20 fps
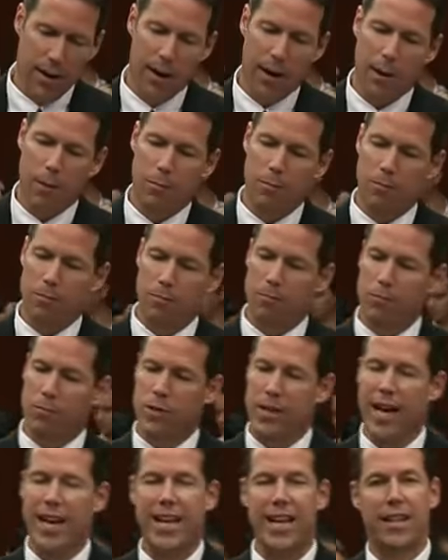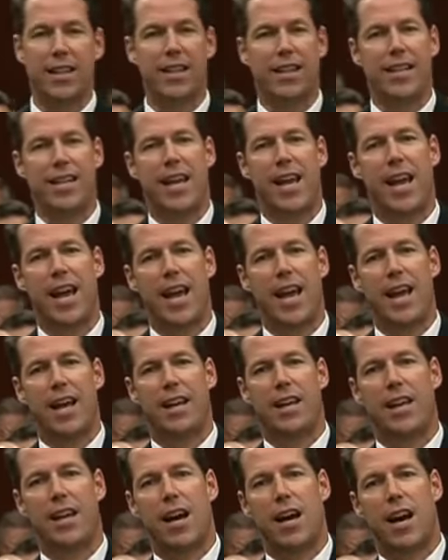um, taking the
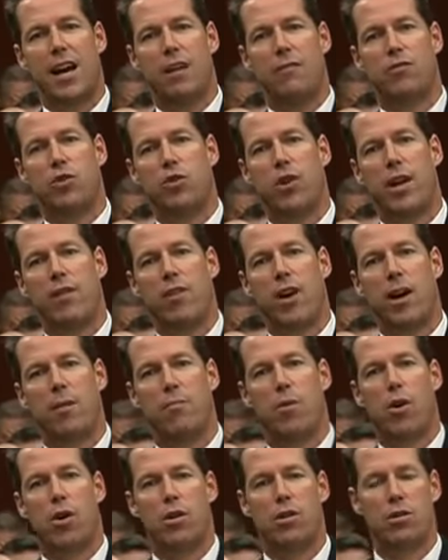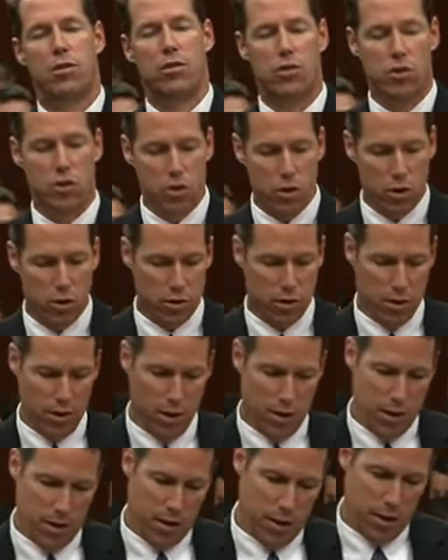can out of Trayvon Martin's shirt
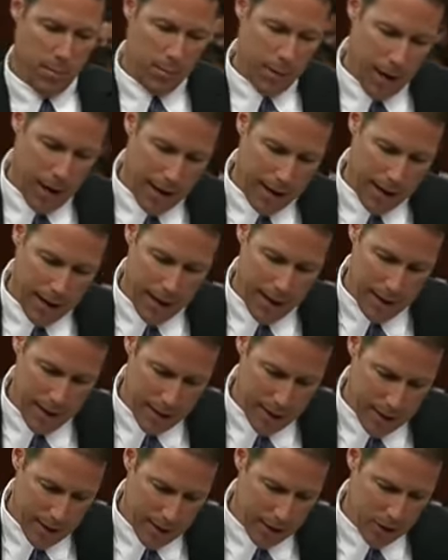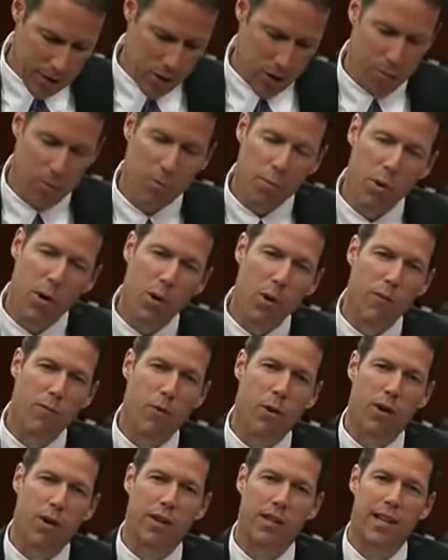pocket, uh, did you move
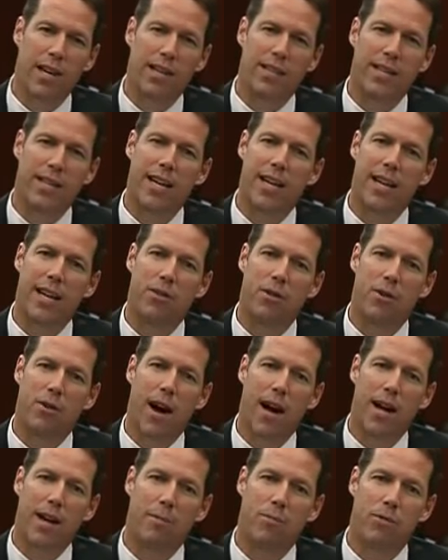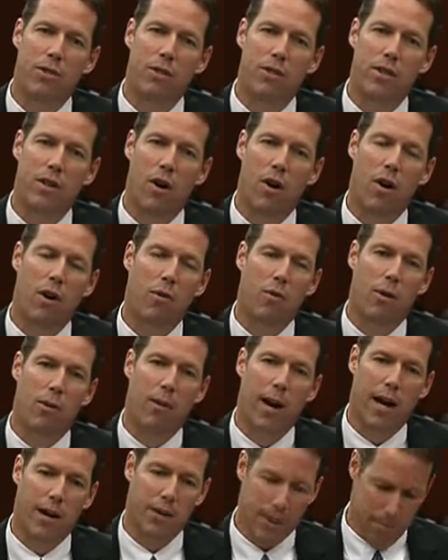or collect any other items on or
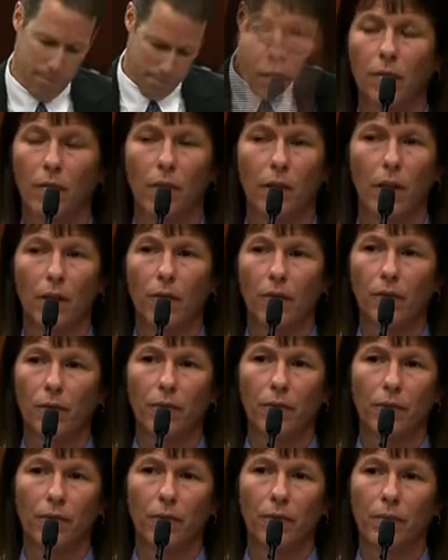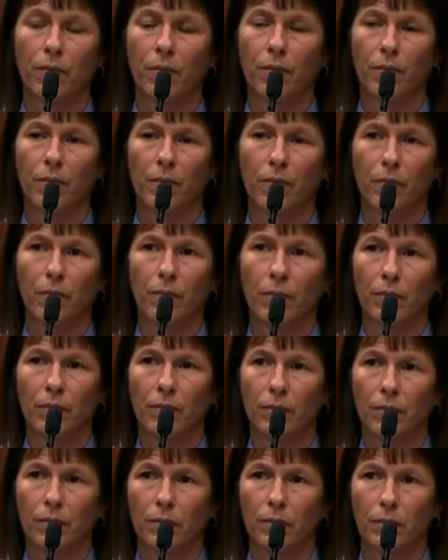around him? No.
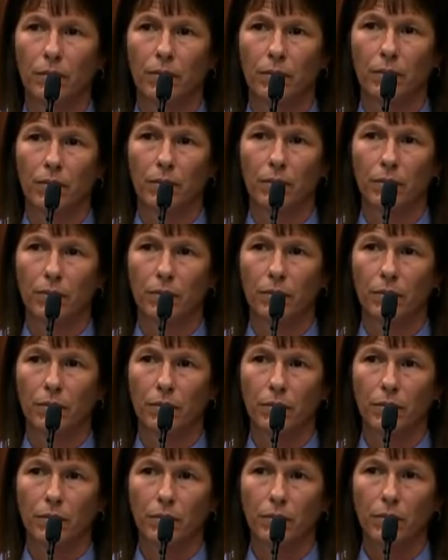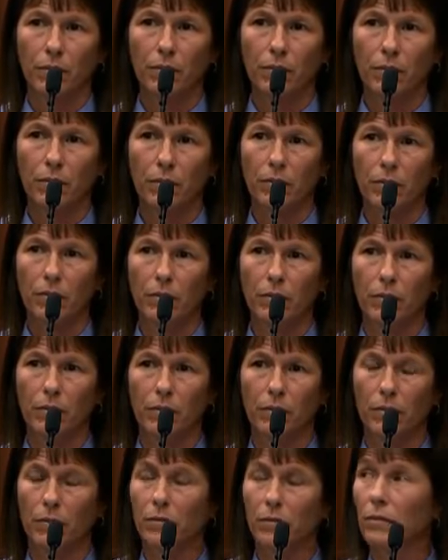All right, let me ask you to look
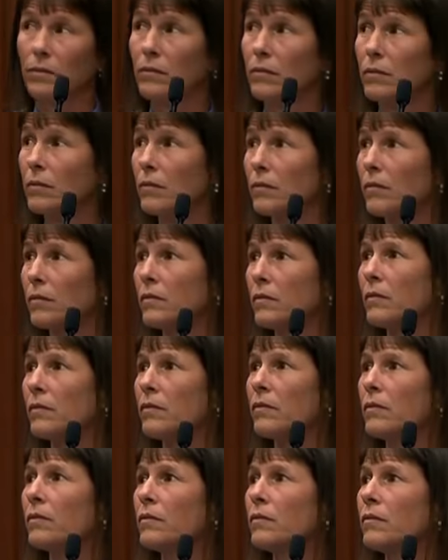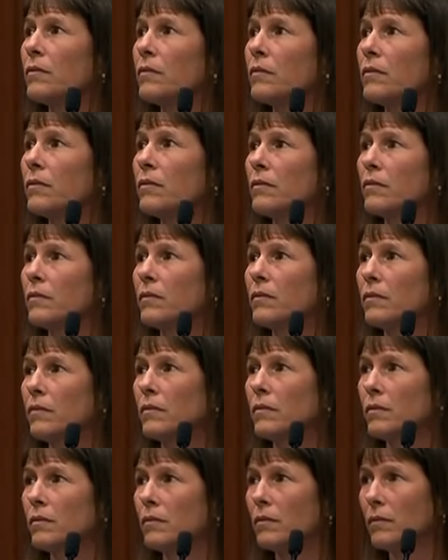at your screen. Your Honor, would you dim the
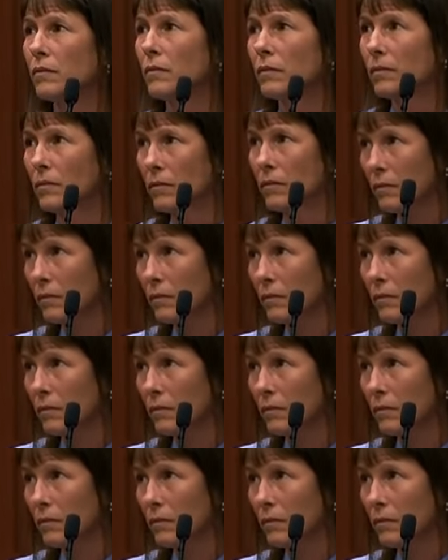lights? Thank you.